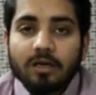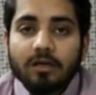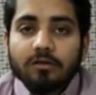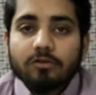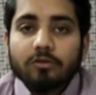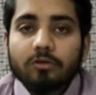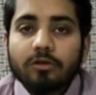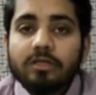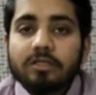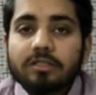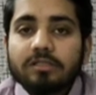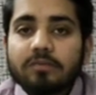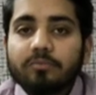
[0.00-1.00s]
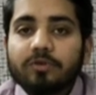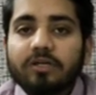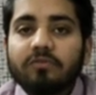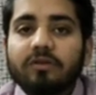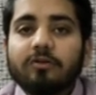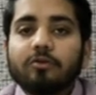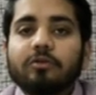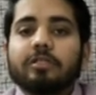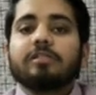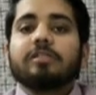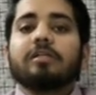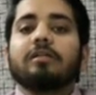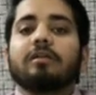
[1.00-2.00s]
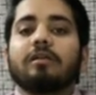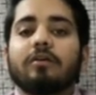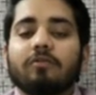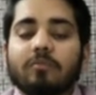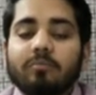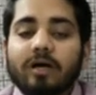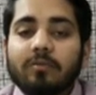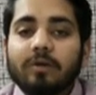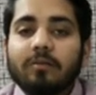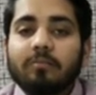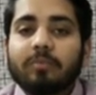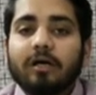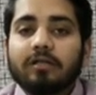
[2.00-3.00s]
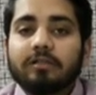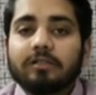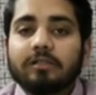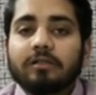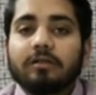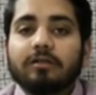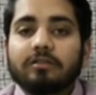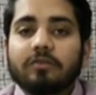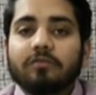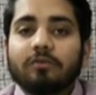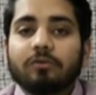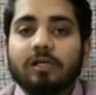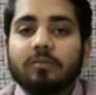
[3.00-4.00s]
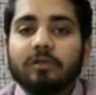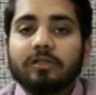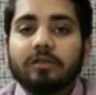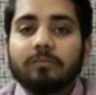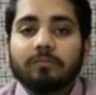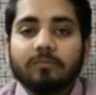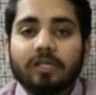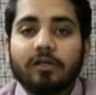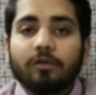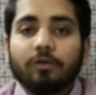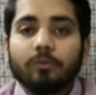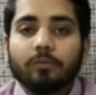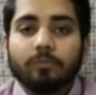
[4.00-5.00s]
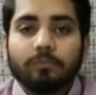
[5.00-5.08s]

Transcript: So here is a brief introduction given by my partner Zafarullah Mari. Thank you.